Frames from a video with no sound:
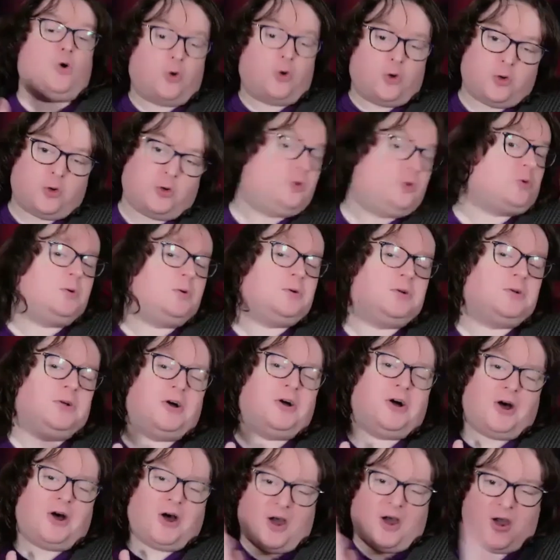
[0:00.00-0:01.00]
all
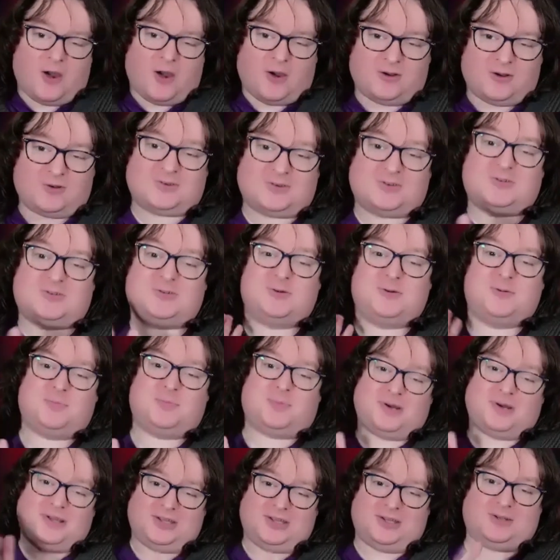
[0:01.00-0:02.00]
owned
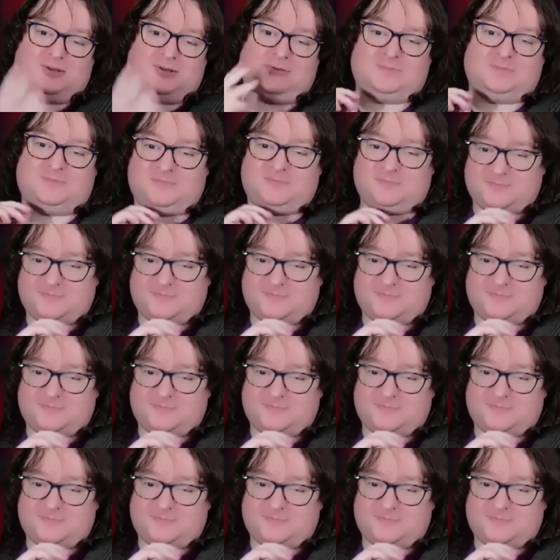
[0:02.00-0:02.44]
by you.